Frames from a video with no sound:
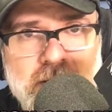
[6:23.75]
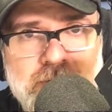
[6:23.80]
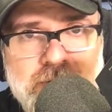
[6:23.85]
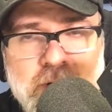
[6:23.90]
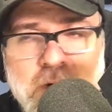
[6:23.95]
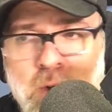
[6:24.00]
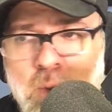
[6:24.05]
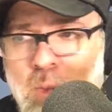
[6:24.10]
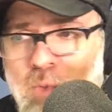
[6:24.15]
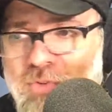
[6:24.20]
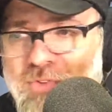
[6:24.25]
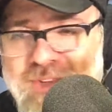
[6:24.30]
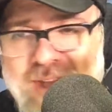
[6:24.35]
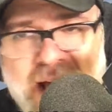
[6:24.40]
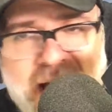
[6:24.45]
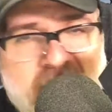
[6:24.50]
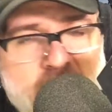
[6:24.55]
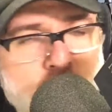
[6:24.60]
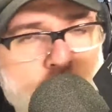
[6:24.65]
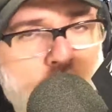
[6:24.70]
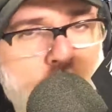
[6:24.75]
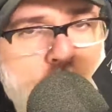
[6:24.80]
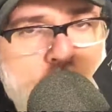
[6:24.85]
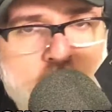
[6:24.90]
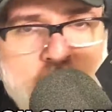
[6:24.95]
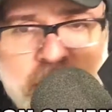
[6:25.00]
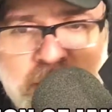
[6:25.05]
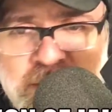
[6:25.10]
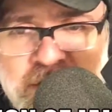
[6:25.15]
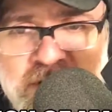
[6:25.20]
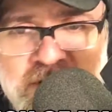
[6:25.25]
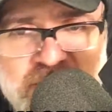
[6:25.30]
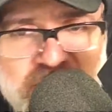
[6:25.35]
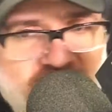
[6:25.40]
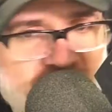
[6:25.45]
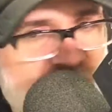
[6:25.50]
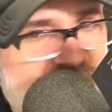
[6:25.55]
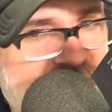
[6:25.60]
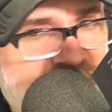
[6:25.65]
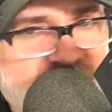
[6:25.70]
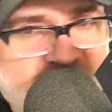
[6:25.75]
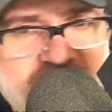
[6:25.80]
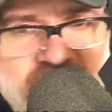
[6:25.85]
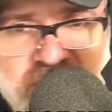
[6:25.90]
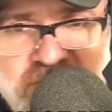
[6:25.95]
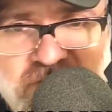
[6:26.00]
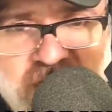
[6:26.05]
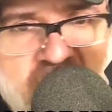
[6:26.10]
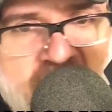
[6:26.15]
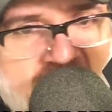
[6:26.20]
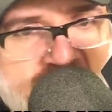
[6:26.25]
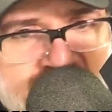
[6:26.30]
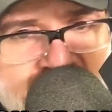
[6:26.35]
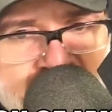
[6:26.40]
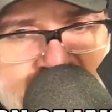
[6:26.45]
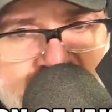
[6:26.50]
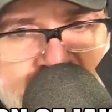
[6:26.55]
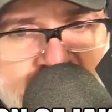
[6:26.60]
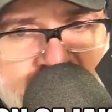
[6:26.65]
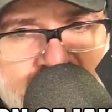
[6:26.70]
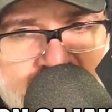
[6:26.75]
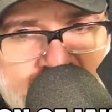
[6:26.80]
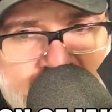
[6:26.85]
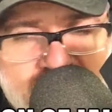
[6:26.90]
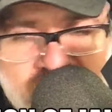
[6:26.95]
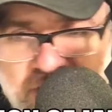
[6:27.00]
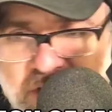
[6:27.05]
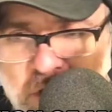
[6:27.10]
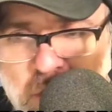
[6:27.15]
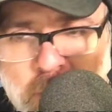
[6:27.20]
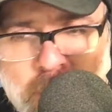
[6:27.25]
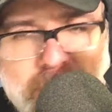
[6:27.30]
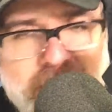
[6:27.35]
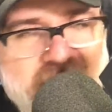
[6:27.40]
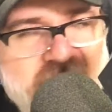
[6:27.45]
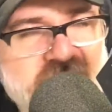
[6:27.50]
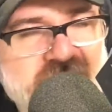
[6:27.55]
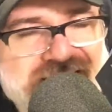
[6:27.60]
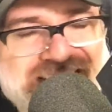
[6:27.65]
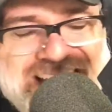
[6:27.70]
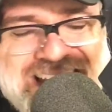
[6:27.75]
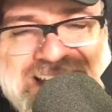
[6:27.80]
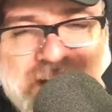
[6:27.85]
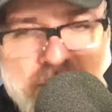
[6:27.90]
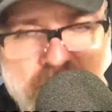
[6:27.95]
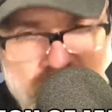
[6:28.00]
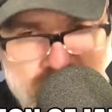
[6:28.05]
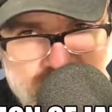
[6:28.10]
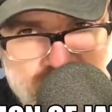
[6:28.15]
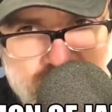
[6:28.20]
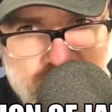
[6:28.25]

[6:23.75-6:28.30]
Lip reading: There was not one consistent design until much later.